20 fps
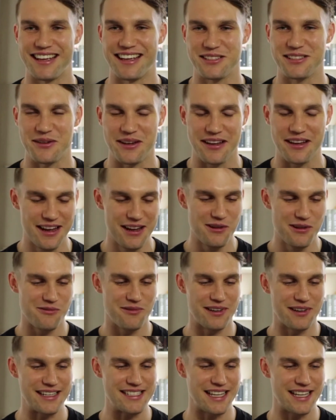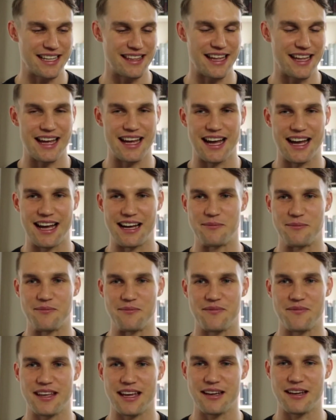So when he said that,
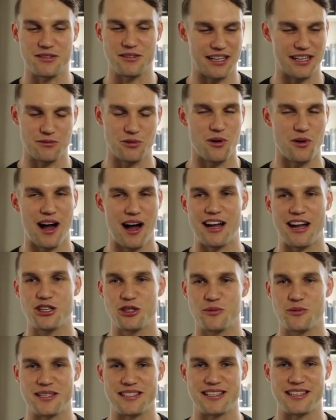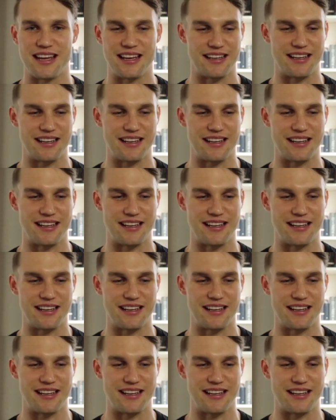I was like, well, 100%.